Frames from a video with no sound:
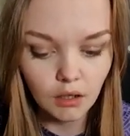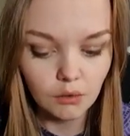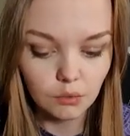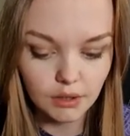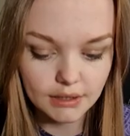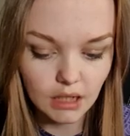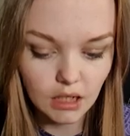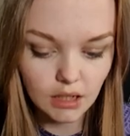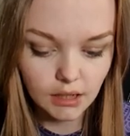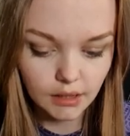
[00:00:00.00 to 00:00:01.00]
Whereas
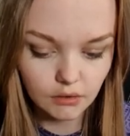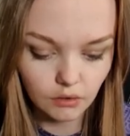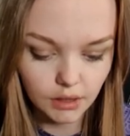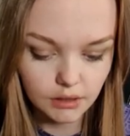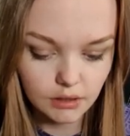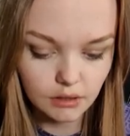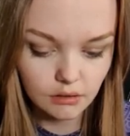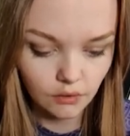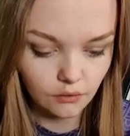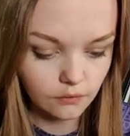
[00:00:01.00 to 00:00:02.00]
I got it
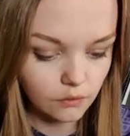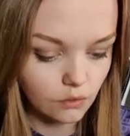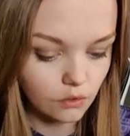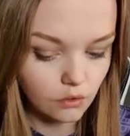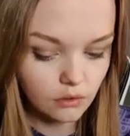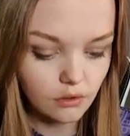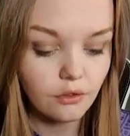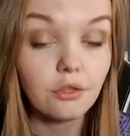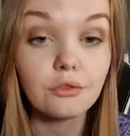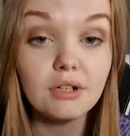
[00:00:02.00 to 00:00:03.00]
for
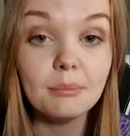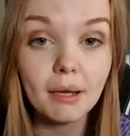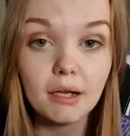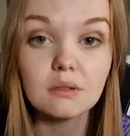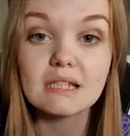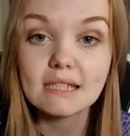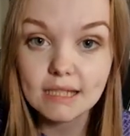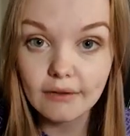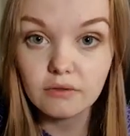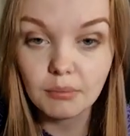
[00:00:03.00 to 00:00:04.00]
three pounds
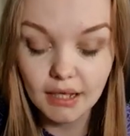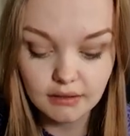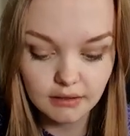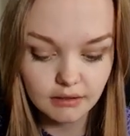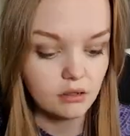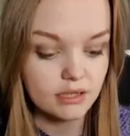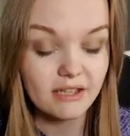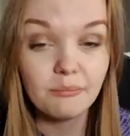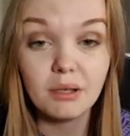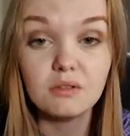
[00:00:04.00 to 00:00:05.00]
seven pence.
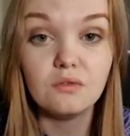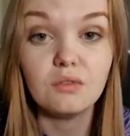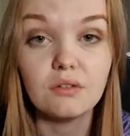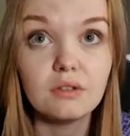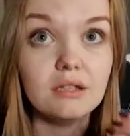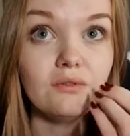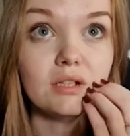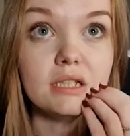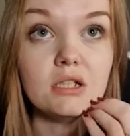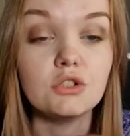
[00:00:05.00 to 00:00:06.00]
seven pounds fifty for
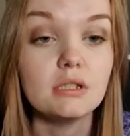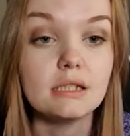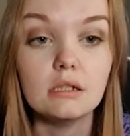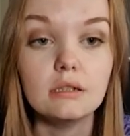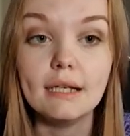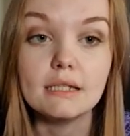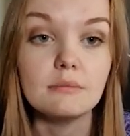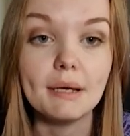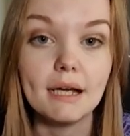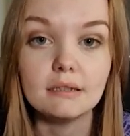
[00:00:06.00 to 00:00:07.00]
a t-shirt still isn't
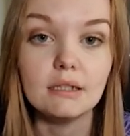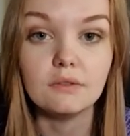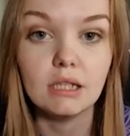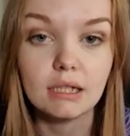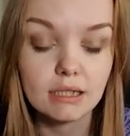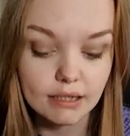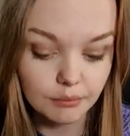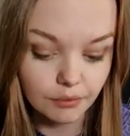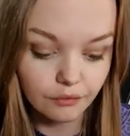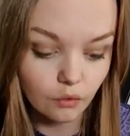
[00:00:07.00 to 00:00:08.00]
bad. Even like I said
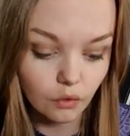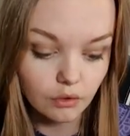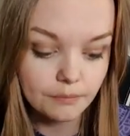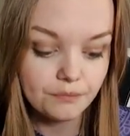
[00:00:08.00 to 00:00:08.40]
before.